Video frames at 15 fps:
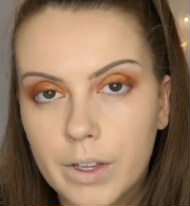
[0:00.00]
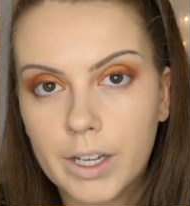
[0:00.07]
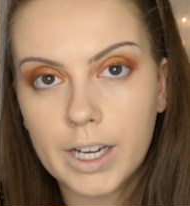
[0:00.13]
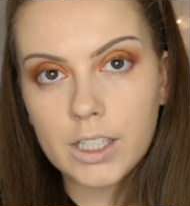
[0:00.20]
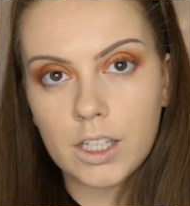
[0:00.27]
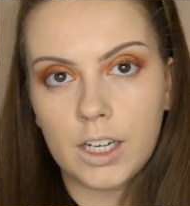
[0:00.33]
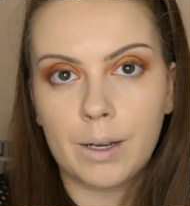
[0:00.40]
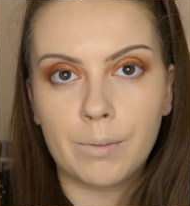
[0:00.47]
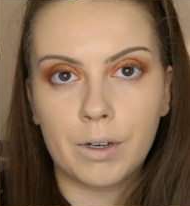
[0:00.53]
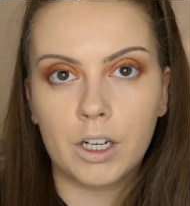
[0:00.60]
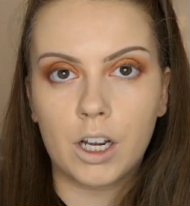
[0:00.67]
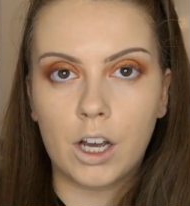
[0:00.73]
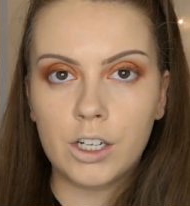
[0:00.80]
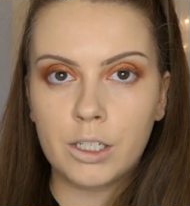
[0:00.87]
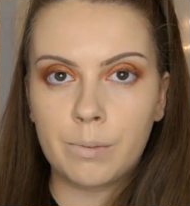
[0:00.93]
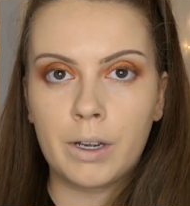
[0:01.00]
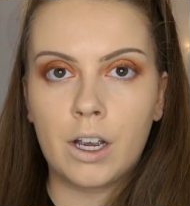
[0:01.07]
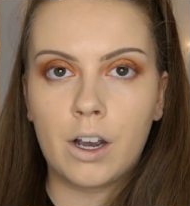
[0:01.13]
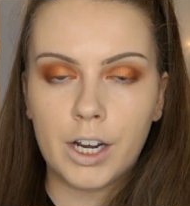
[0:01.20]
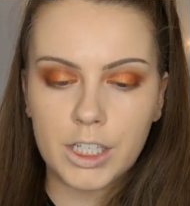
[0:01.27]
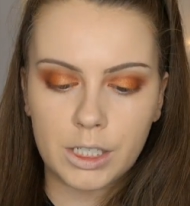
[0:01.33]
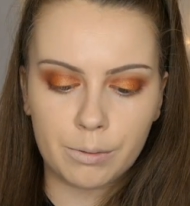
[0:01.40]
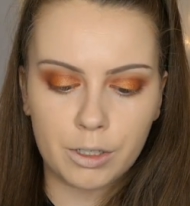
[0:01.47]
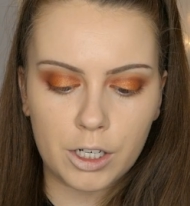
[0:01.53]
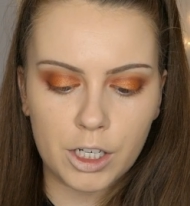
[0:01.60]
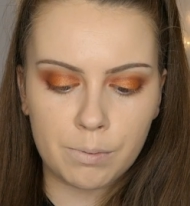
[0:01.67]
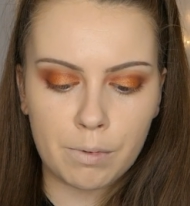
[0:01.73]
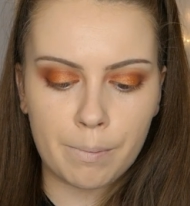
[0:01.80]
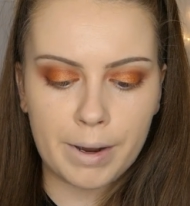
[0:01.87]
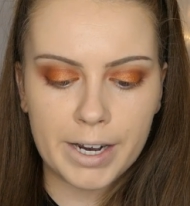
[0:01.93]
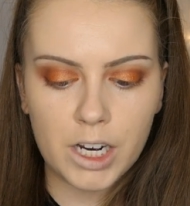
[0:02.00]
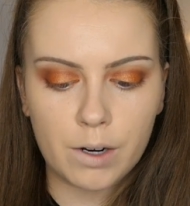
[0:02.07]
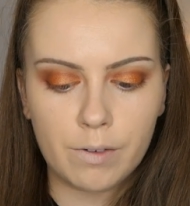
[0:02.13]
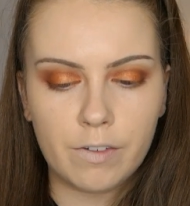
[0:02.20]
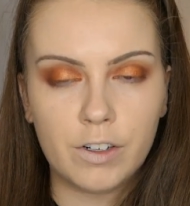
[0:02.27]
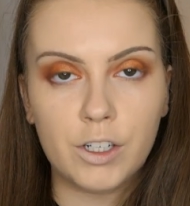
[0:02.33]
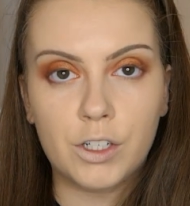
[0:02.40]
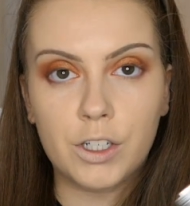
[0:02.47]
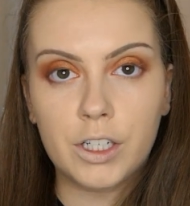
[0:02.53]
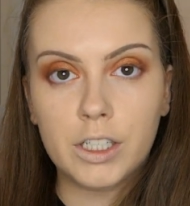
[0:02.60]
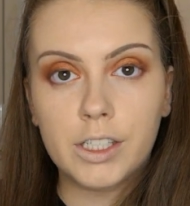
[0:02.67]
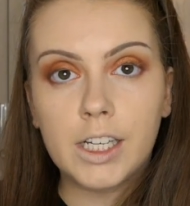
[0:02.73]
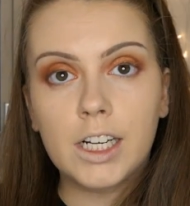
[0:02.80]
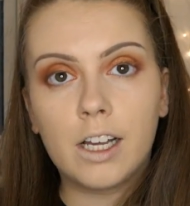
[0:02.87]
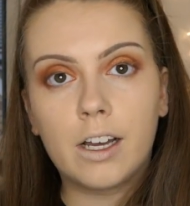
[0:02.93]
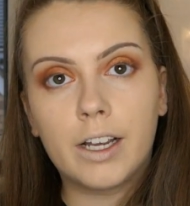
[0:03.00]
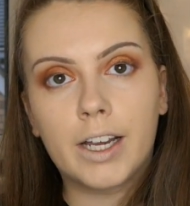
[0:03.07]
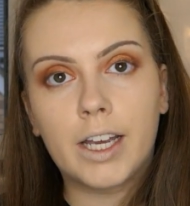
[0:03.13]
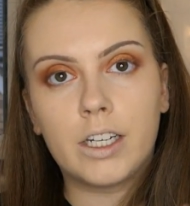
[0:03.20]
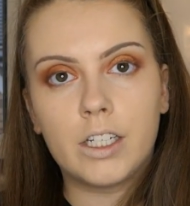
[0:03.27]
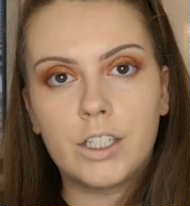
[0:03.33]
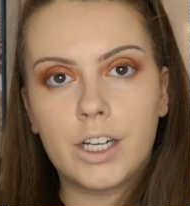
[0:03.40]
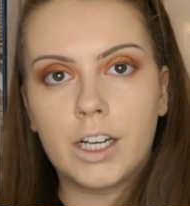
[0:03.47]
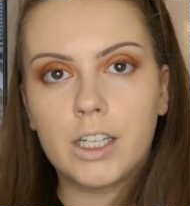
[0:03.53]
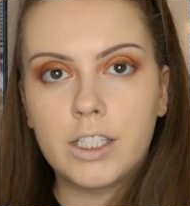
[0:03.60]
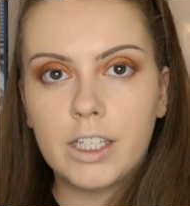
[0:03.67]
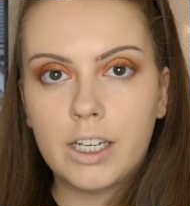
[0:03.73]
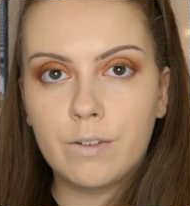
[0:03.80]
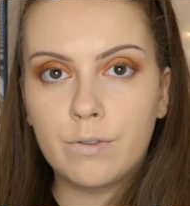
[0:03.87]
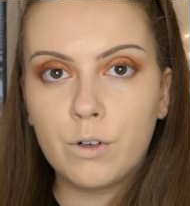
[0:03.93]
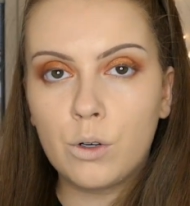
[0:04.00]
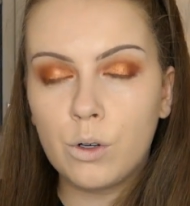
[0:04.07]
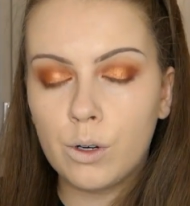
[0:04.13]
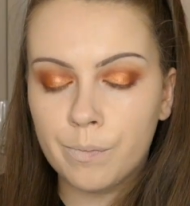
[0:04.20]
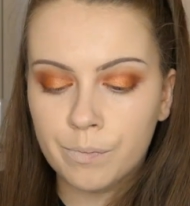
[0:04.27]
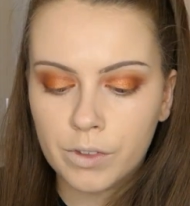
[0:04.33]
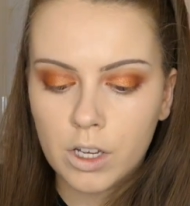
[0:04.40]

Okay, so now I'm going to go under my eyes. I'm going to use my Makeup Revolution concealer, again in shade C4.